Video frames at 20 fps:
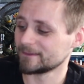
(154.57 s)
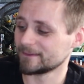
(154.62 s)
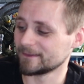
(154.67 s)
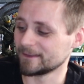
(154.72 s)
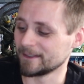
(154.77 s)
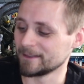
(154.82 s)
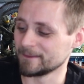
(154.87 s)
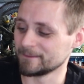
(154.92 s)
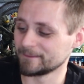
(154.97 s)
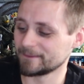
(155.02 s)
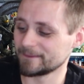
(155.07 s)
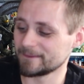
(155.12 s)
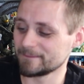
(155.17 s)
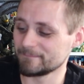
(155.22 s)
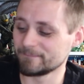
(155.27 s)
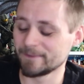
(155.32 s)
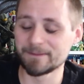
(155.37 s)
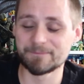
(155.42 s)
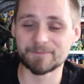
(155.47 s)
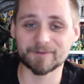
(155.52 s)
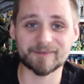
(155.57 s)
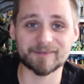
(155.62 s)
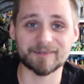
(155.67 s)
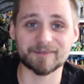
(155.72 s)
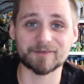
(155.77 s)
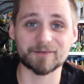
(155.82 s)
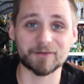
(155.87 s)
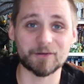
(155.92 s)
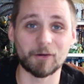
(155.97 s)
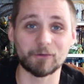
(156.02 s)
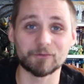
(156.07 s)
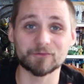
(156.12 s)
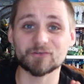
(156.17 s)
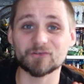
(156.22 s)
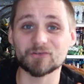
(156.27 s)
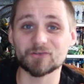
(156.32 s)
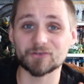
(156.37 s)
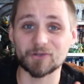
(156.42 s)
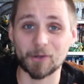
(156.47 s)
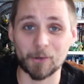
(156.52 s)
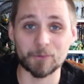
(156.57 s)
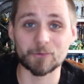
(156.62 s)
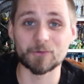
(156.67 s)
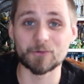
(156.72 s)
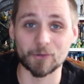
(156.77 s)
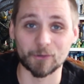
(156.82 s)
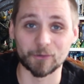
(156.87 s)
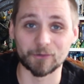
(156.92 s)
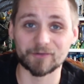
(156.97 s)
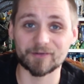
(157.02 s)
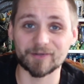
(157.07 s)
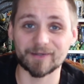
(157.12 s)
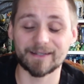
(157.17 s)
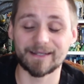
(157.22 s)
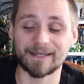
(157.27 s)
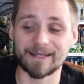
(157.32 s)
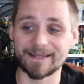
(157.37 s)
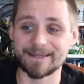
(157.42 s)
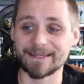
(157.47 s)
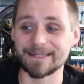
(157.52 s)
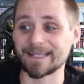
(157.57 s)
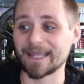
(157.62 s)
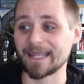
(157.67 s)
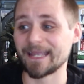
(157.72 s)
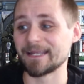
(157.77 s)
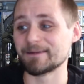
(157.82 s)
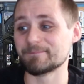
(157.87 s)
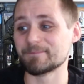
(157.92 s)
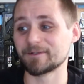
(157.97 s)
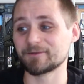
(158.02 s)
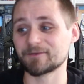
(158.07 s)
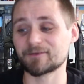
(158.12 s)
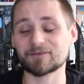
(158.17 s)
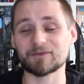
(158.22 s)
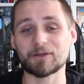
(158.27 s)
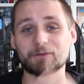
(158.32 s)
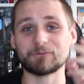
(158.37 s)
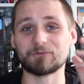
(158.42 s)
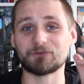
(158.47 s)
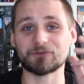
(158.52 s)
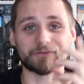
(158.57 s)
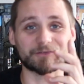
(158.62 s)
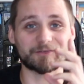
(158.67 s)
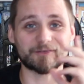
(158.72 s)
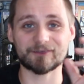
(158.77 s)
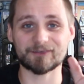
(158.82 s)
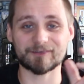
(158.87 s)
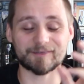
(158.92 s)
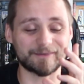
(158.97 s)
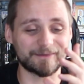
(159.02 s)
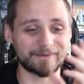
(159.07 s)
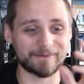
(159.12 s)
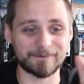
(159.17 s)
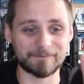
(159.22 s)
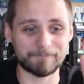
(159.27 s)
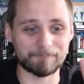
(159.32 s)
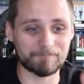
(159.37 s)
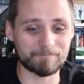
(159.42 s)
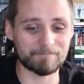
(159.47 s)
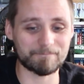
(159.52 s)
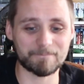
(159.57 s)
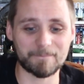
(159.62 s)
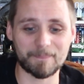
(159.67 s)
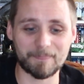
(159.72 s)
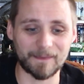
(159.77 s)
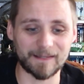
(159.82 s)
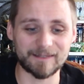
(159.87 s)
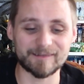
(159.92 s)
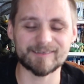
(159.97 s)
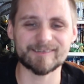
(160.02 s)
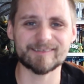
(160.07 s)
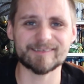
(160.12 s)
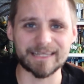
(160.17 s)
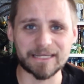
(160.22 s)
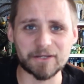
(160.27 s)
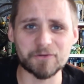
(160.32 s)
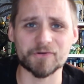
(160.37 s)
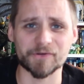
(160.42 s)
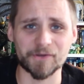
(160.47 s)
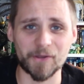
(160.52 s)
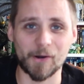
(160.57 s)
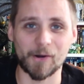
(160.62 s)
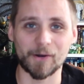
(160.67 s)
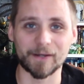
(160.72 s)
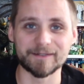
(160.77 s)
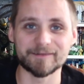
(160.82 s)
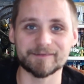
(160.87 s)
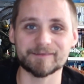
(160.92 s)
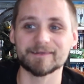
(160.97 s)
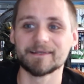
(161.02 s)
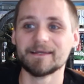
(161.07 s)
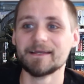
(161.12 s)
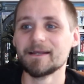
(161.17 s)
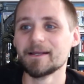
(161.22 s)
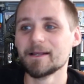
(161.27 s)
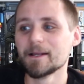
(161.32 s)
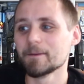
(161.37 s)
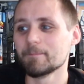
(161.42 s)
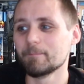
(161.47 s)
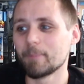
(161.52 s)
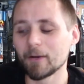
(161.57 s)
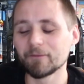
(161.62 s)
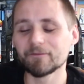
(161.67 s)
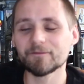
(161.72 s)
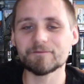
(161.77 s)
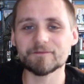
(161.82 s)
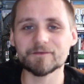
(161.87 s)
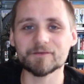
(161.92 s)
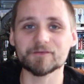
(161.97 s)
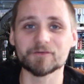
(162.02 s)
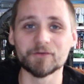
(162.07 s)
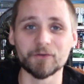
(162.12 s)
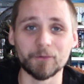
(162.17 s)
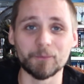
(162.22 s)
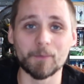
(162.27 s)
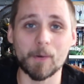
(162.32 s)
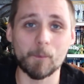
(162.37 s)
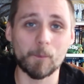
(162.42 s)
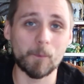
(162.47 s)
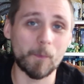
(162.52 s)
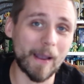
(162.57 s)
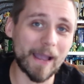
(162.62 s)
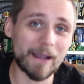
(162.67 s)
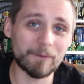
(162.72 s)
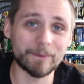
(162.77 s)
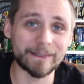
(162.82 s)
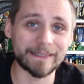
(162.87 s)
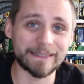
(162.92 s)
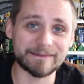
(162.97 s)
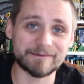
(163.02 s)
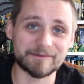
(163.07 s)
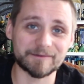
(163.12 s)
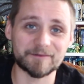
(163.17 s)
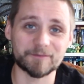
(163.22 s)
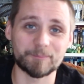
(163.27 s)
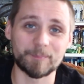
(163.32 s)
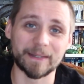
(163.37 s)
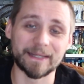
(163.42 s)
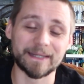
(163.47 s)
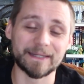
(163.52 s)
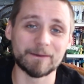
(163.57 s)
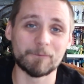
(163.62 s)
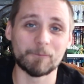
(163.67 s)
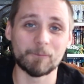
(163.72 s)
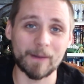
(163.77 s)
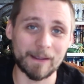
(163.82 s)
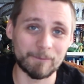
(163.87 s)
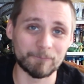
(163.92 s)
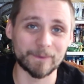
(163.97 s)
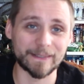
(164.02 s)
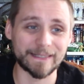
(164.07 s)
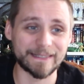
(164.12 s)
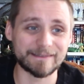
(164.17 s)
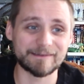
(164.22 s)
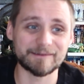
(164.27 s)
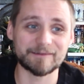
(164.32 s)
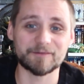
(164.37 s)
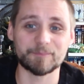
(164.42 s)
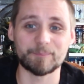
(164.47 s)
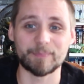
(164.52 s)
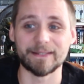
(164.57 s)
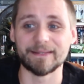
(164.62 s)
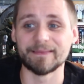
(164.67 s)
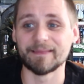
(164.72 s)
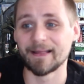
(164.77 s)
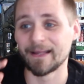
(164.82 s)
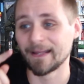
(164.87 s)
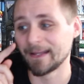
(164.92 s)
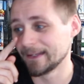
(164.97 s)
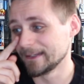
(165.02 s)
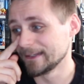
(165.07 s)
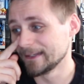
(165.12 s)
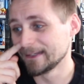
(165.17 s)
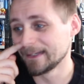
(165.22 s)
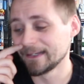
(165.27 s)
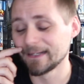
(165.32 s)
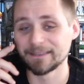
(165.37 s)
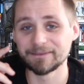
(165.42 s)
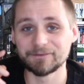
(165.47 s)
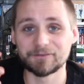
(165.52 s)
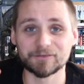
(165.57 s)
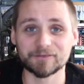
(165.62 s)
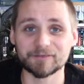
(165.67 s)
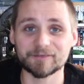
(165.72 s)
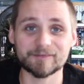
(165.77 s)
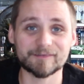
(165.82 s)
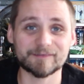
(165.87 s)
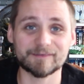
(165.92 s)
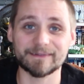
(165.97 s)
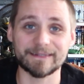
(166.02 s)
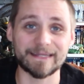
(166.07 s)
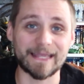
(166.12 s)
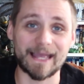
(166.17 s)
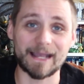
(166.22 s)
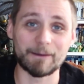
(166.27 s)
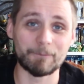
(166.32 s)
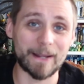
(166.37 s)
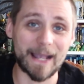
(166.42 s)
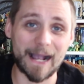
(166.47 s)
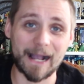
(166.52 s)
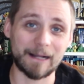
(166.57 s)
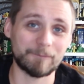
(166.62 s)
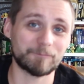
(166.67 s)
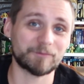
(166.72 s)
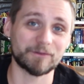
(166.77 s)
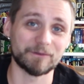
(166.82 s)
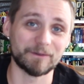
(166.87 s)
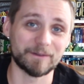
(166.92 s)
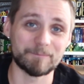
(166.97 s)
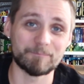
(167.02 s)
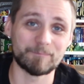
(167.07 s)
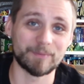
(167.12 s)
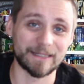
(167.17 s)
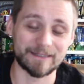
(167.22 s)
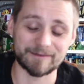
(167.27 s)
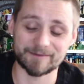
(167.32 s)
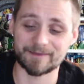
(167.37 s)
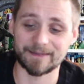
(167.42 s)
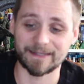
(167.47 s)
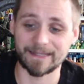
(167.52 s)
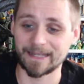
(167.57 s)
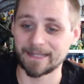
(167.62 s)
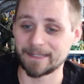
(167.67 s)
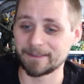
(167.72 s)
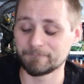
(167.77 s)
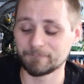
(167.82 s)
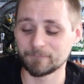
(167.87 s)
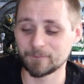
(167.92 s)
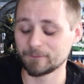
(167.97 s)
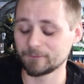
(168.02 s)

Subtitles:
And me and my sister got so good at the game and so just synchronized. Both of us knew where we needed to be, when we needed to be there, and just, yeah, we absolutely blitzed the game.